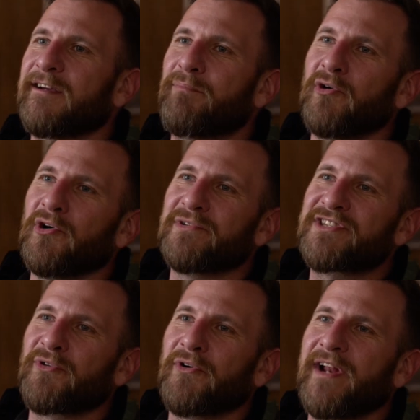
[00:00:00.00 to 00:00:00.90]
and Pool
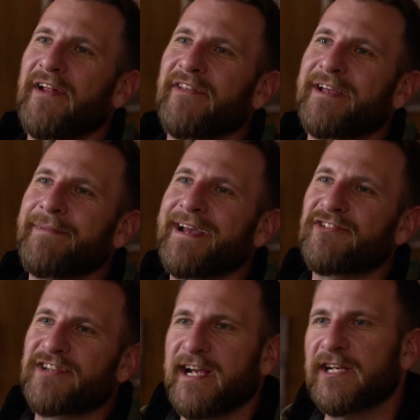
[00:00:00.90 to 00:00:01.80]
was thrown out of the
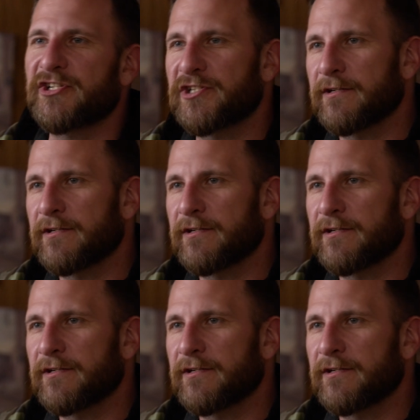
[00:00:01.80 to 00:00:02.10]
commander's hatch.